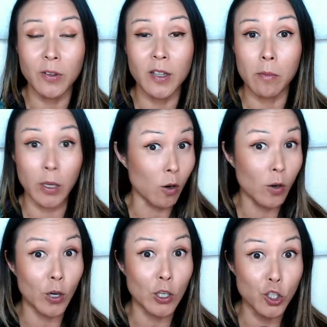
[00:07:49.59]
something you know
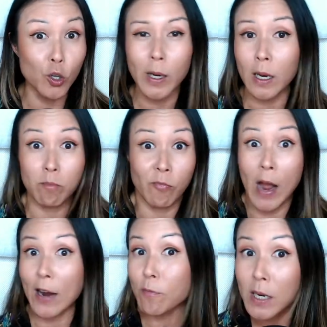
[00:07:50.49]
you can do it in
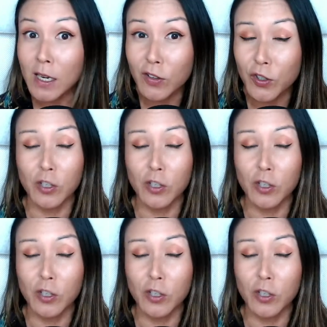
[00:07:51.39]
five minutes,